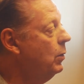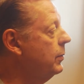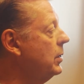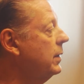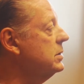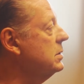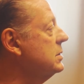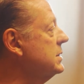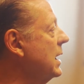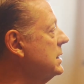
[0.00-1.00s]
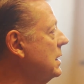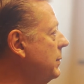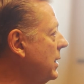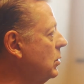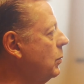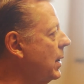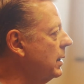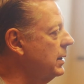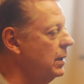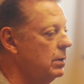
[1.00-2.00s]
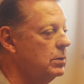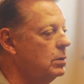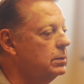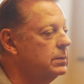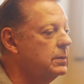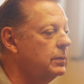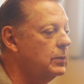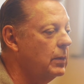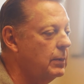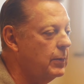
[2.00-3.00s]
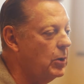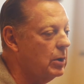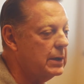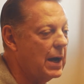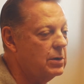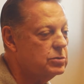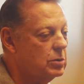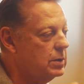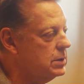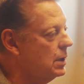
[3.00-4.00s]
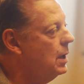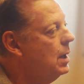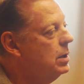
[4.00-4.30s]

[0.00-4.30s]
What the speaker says: We put all these little signs up about no parking here, no repair cars here.